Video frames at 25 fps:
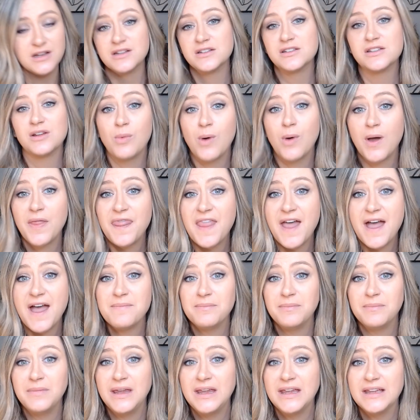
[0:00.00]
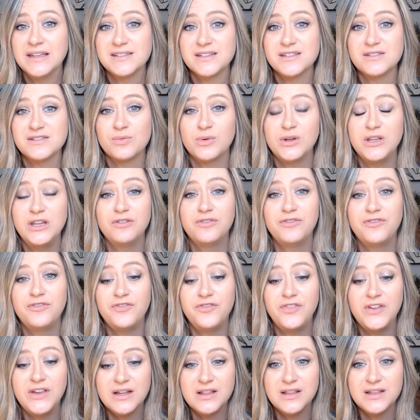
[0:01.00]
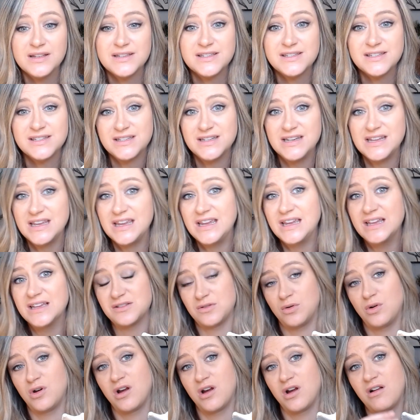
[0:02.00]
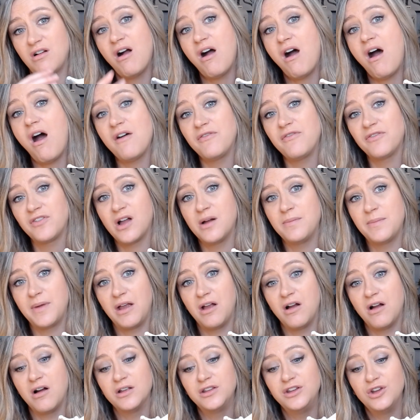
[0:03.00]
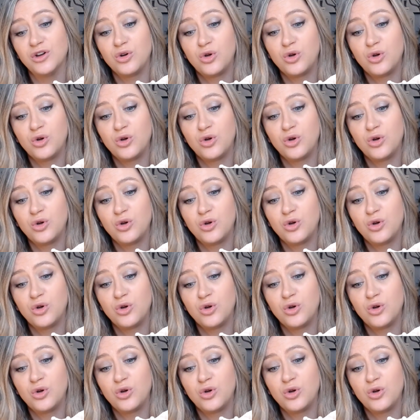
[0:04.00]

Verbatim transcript: So what that means is when you feel a sneeze or a cough coming on,